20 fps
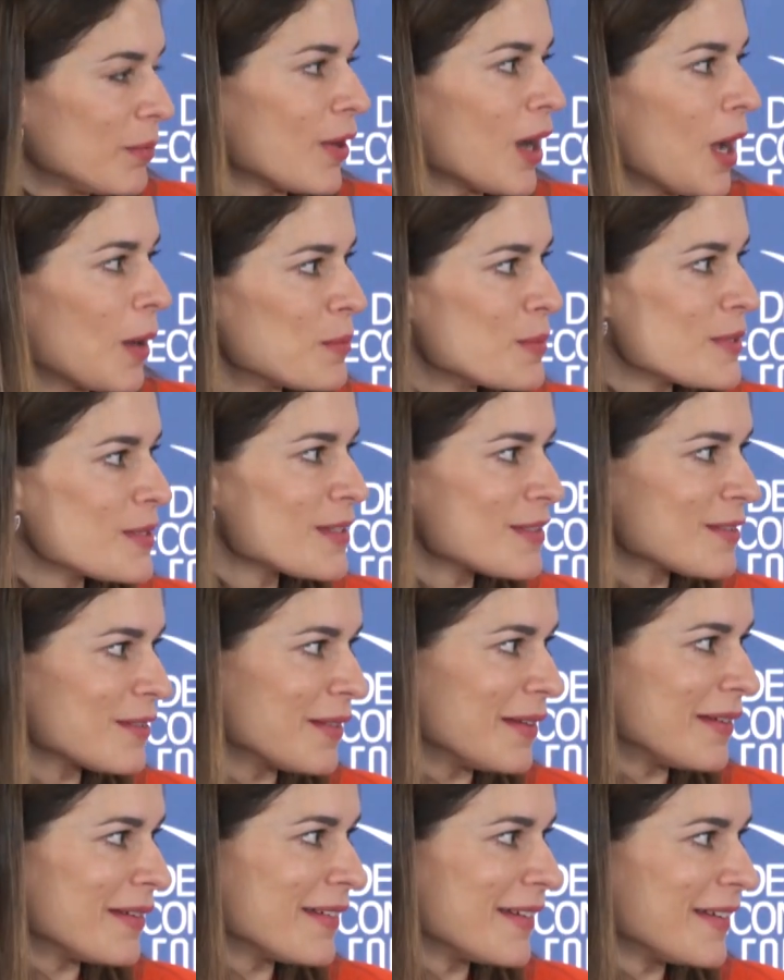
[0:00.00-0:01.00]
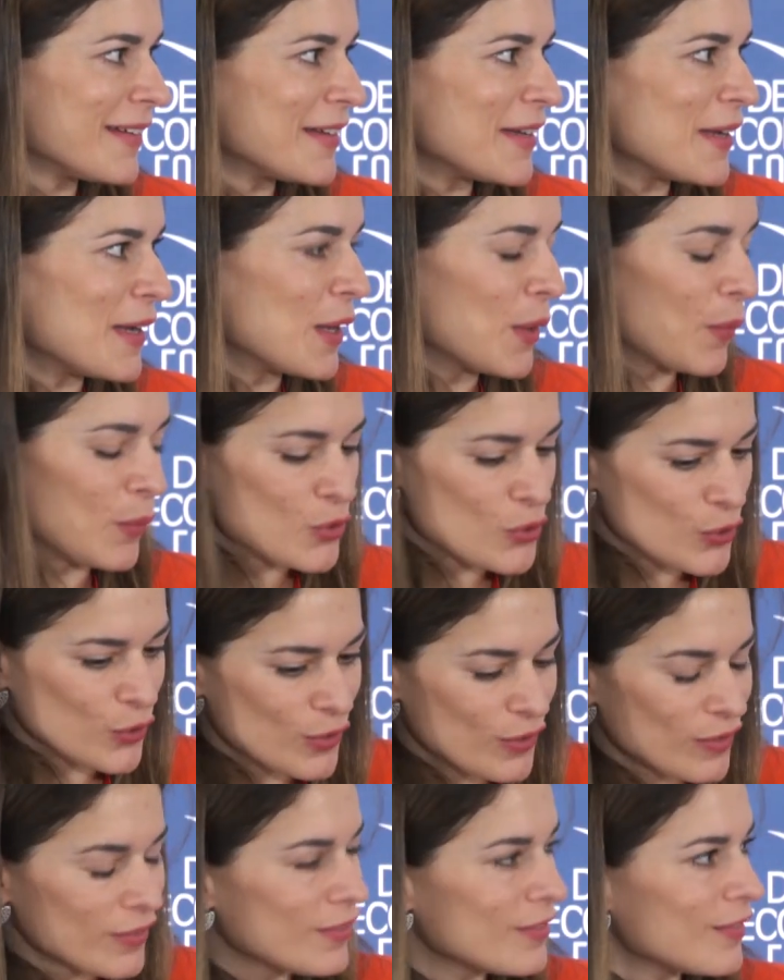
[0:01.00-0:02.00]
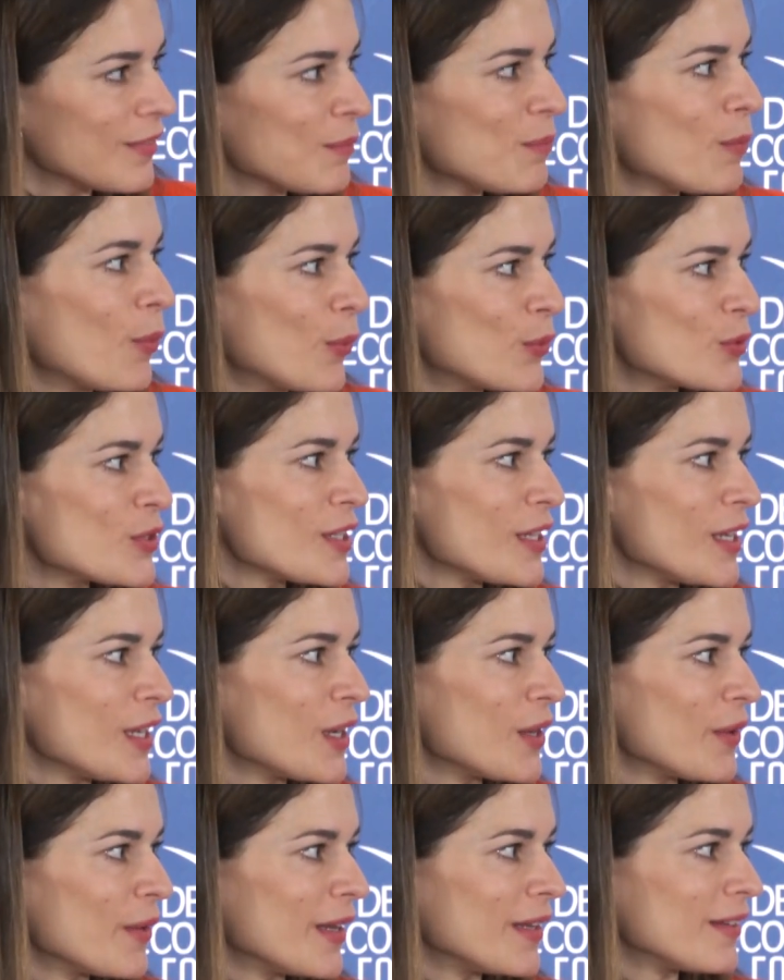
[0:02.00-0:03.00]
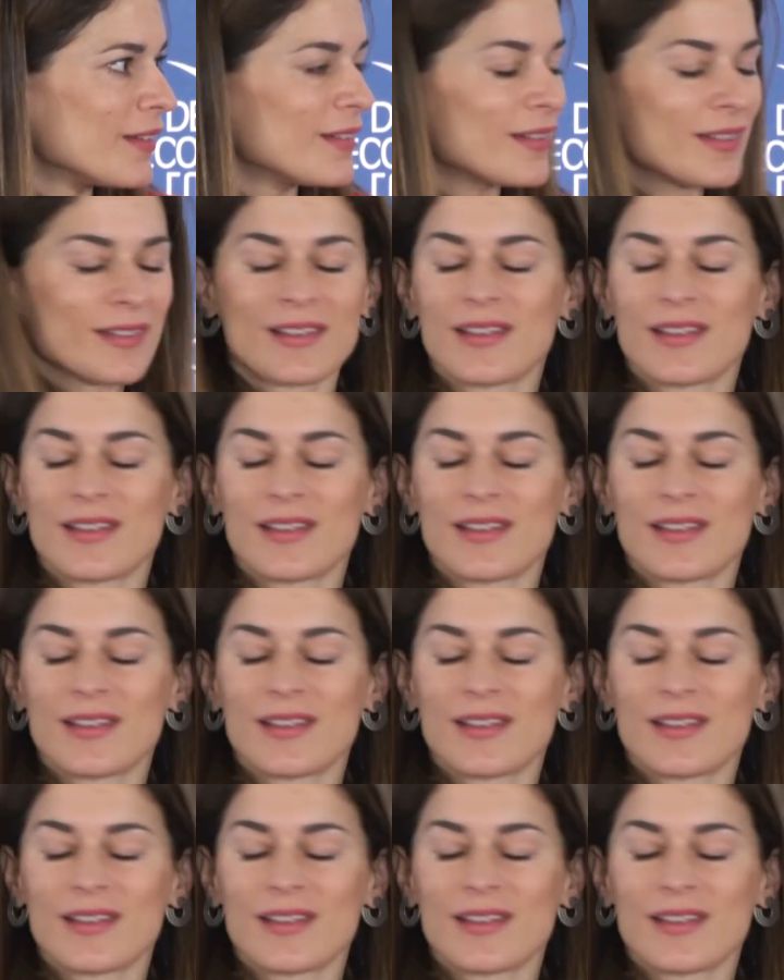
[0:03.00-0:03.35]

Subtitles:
perhaps we should pause here. And